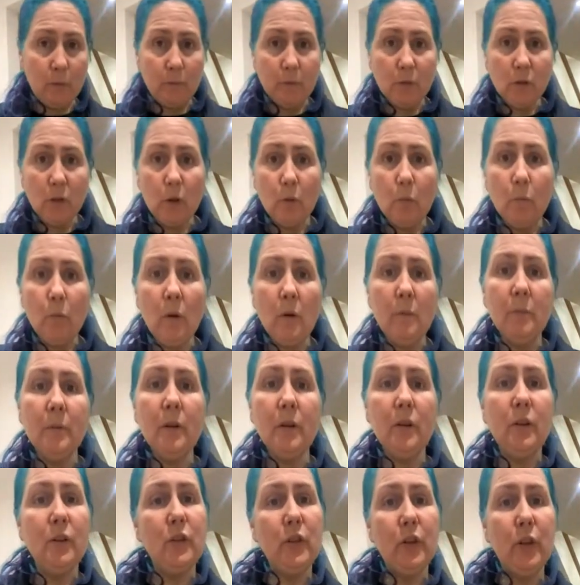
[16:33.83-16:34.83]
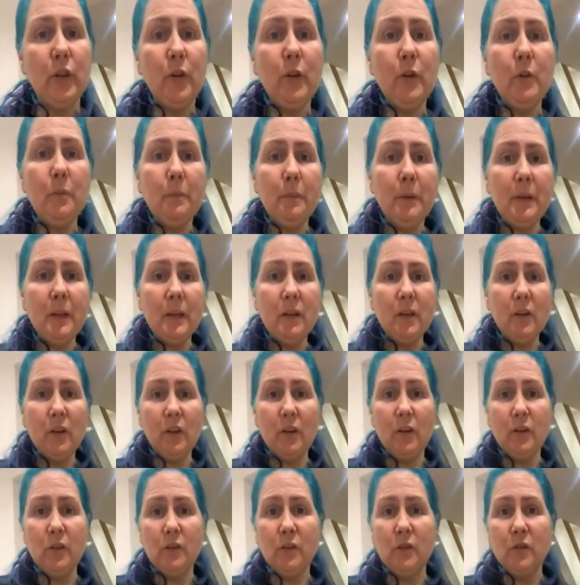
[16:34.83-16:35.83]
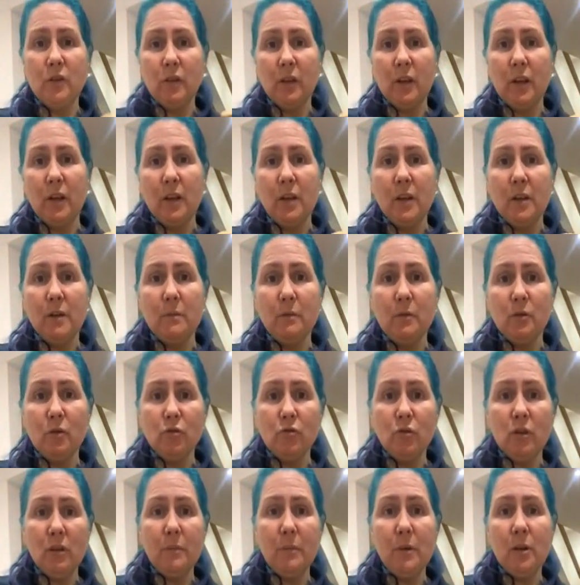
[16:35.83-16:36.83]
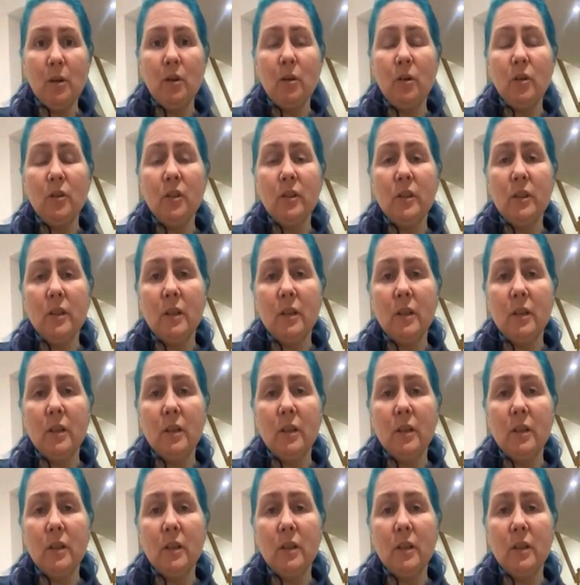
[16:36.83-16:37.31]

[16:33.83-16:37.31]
So what I'm going to do, because StreamYard